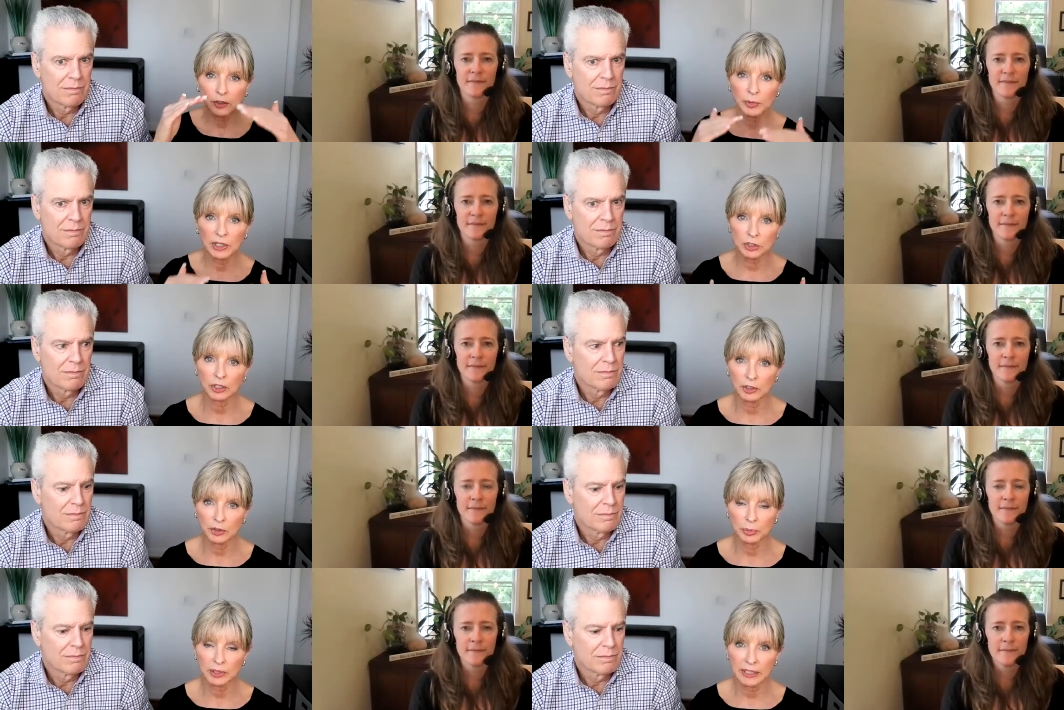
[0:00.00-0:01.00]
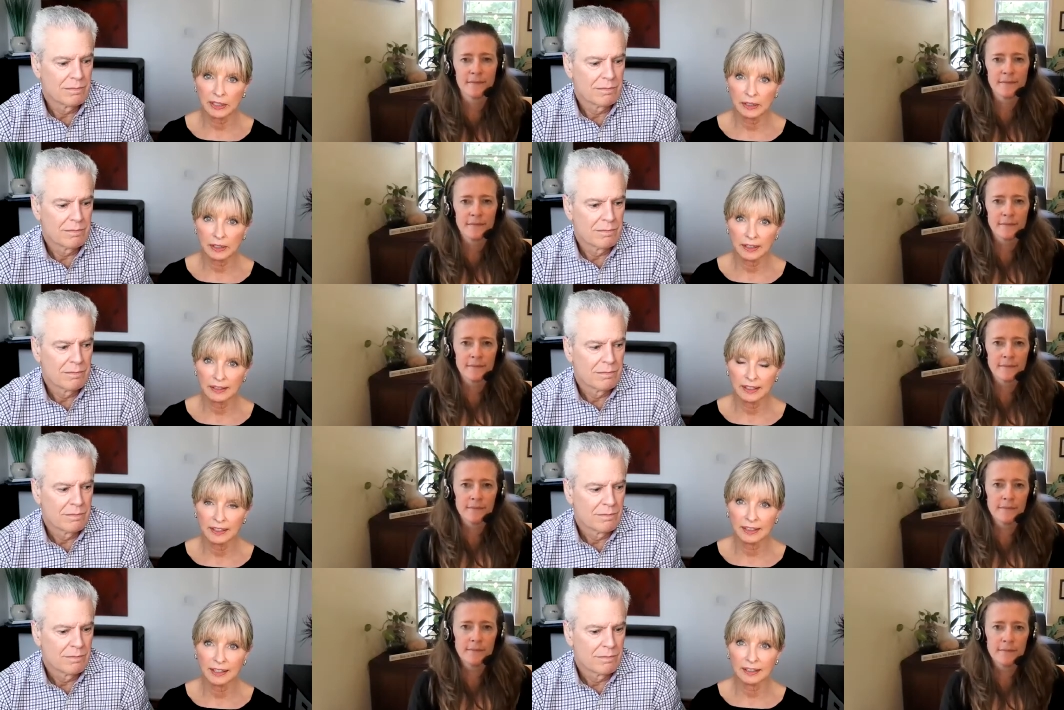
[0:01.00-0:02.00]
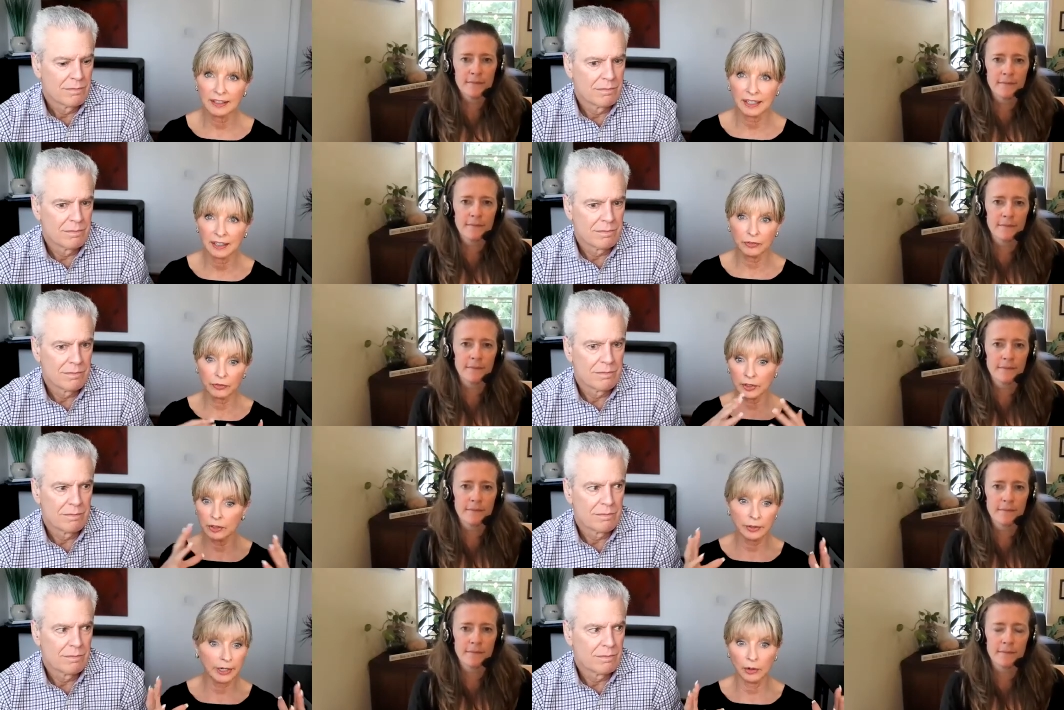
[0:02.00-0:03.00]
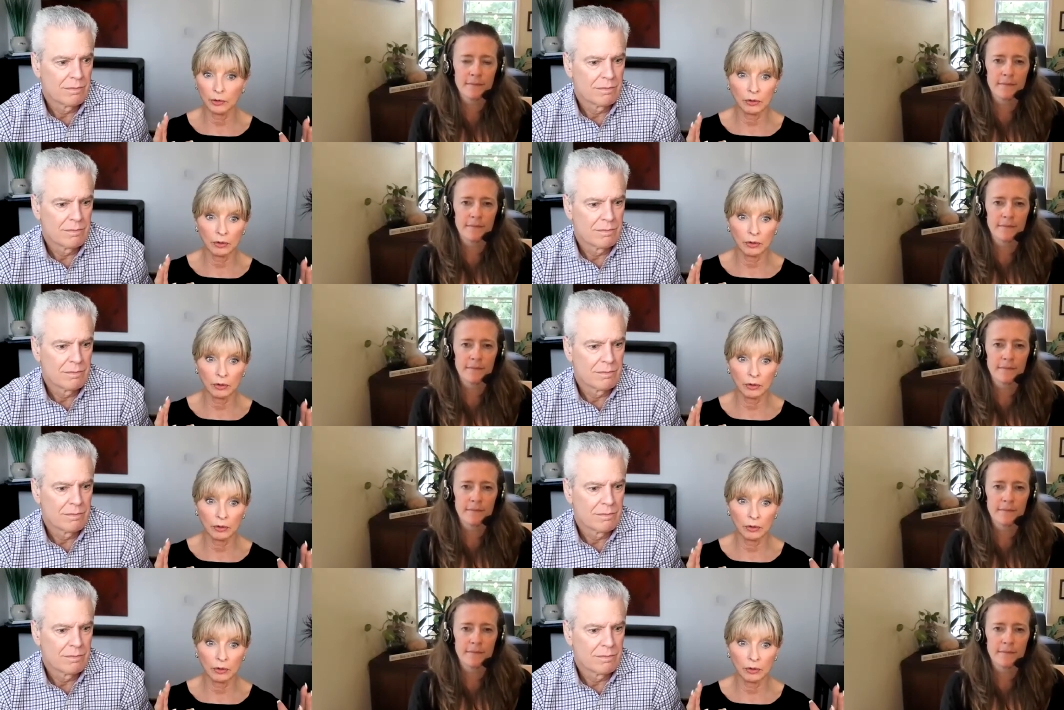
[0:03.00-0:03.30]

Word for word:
Speaker 1: much on their plate that they can't figure out